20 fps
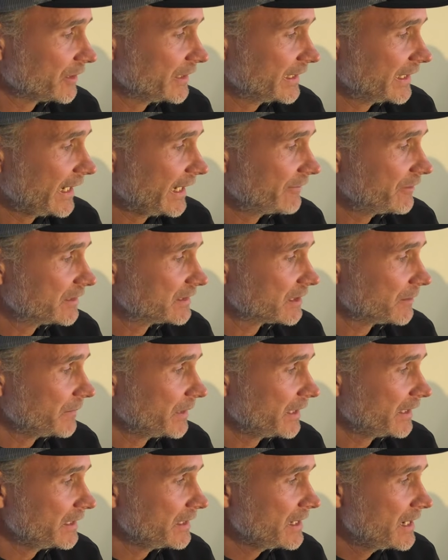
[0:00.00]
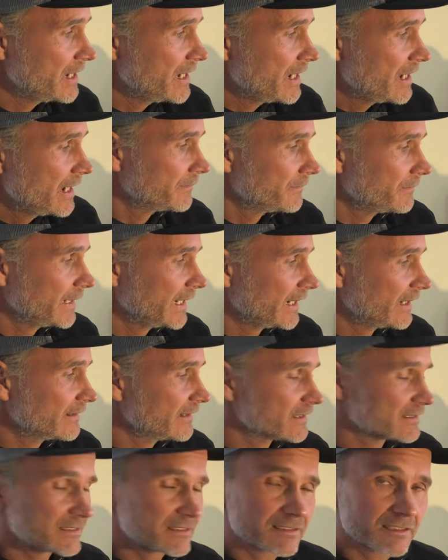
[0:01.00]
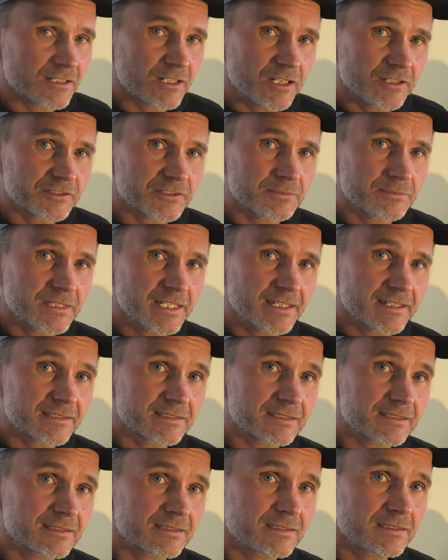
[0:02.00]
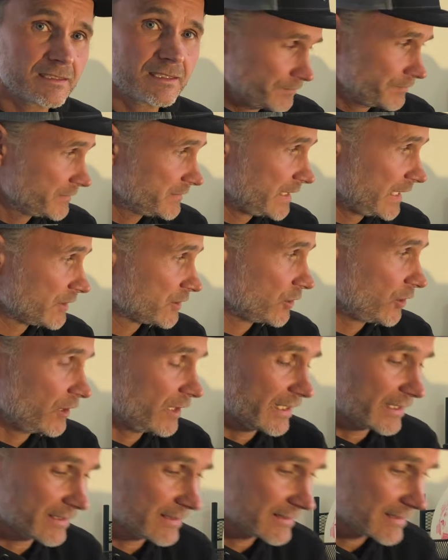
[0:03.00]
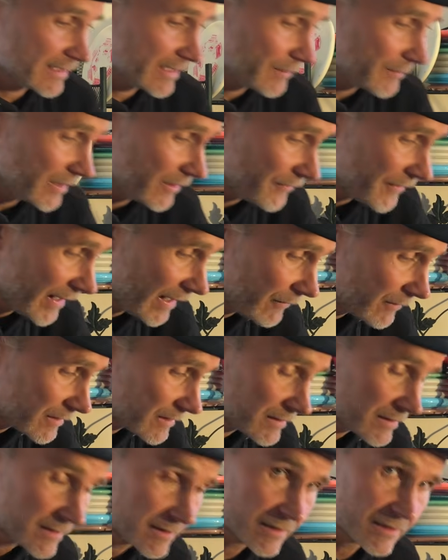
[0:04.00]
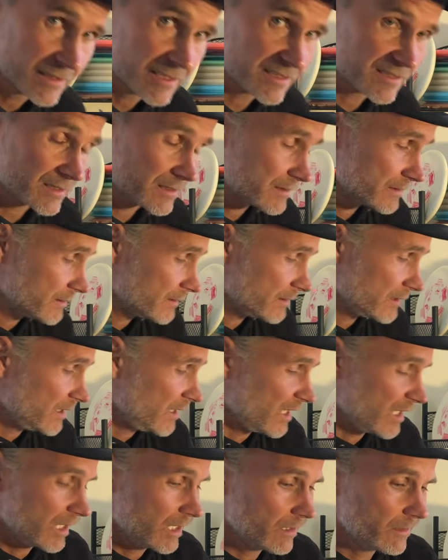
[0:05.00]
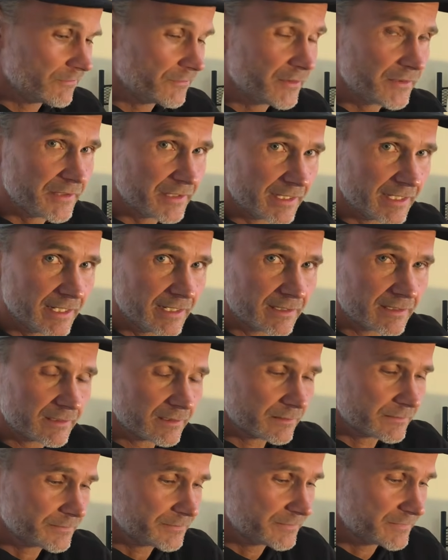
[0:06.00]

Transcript: He gave it to me. Man, this is an awesome disc. That's all I can say about that one. It's just, I love the Gator.